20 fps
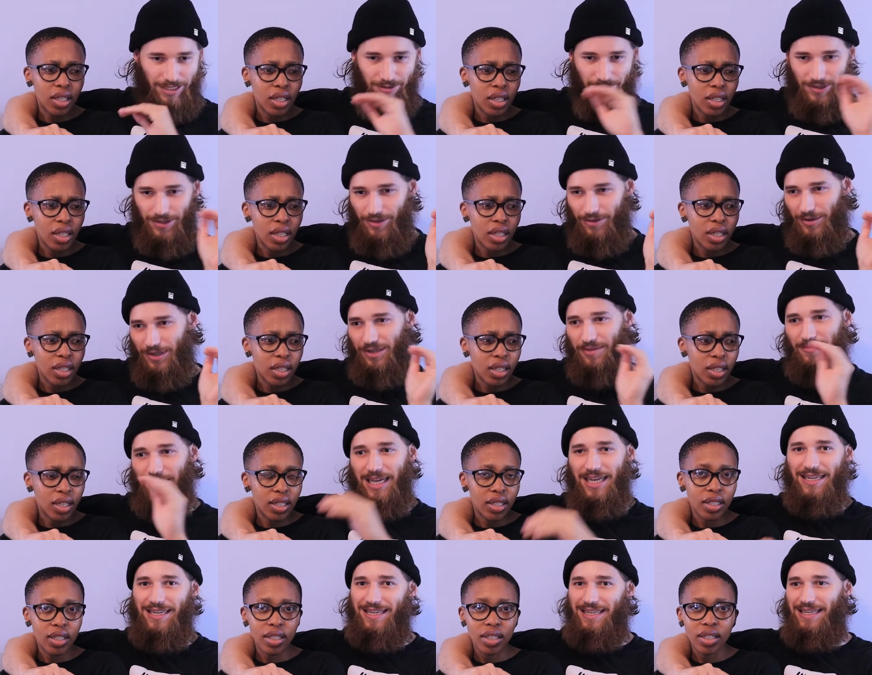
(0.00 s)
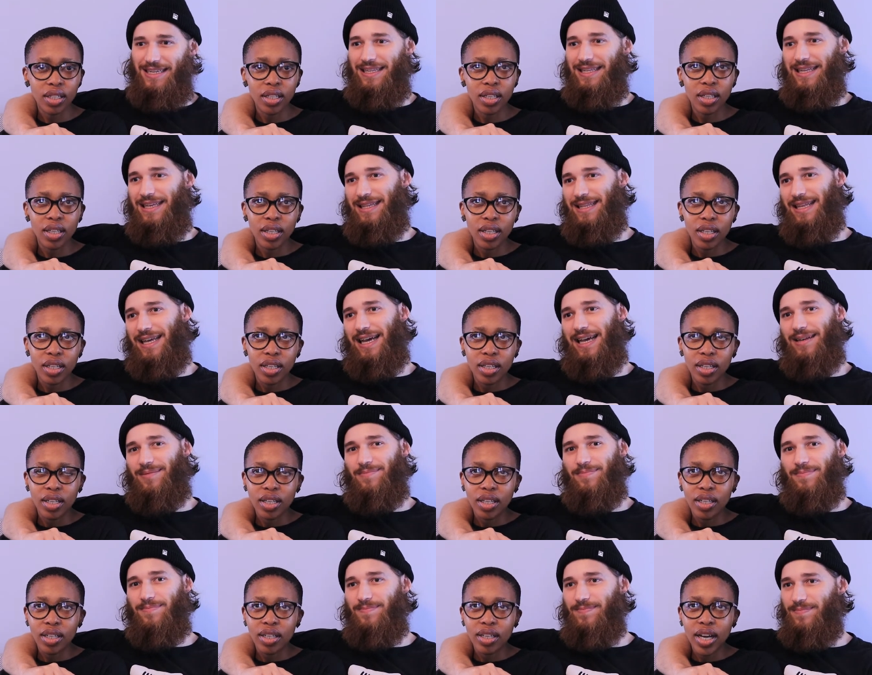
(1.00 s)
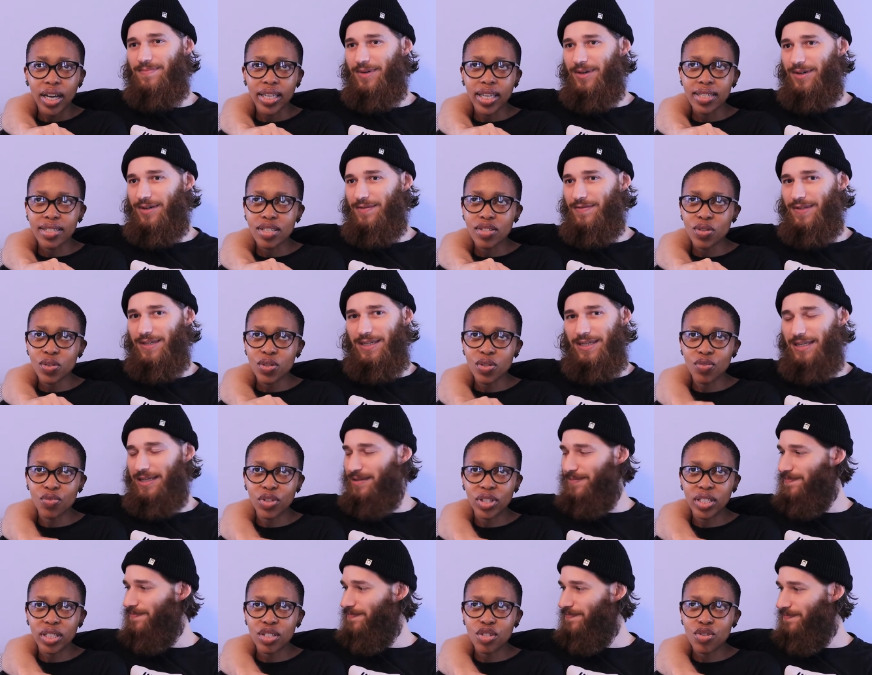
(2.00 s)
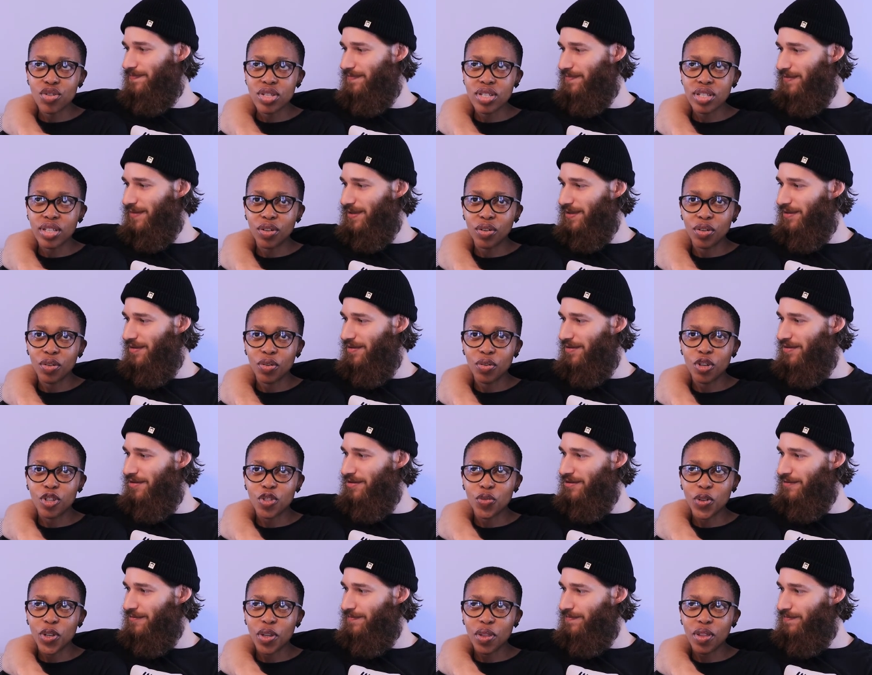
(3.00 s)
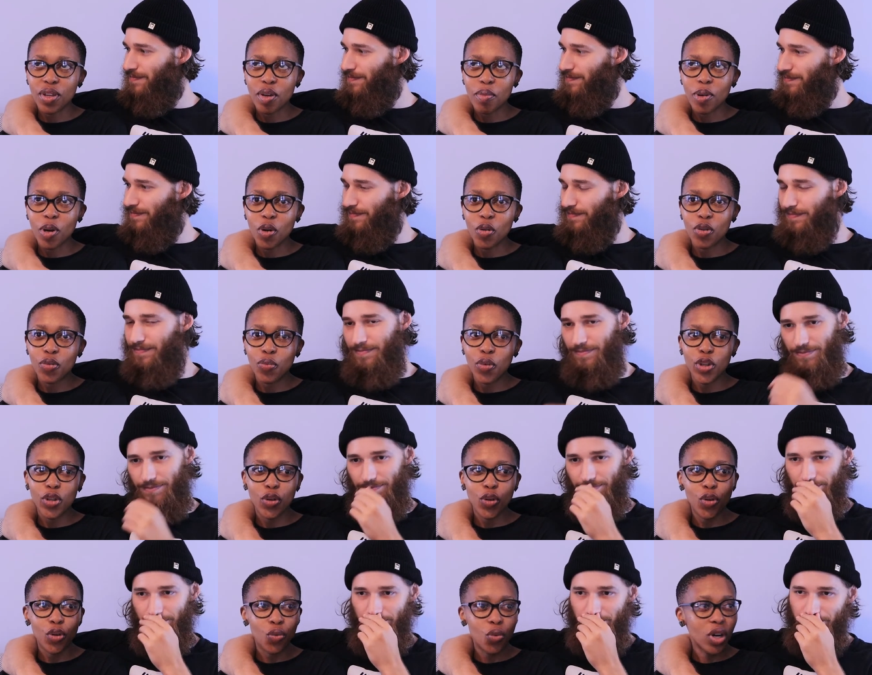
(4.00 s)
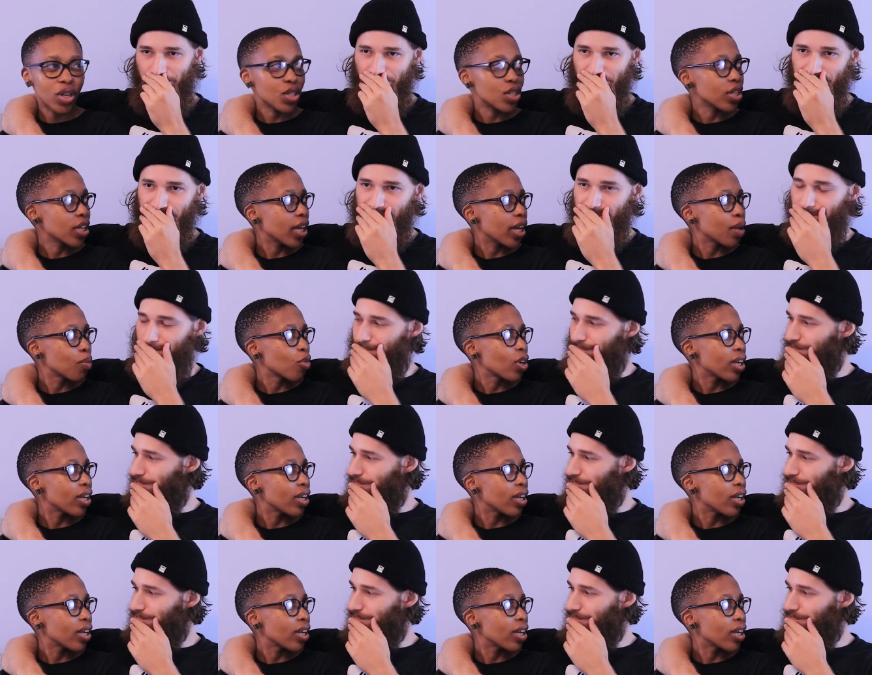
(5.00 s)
Speaker 1: There's no humanity in, in that. I guess it's also really interesting because when you think about when you go to watch a game,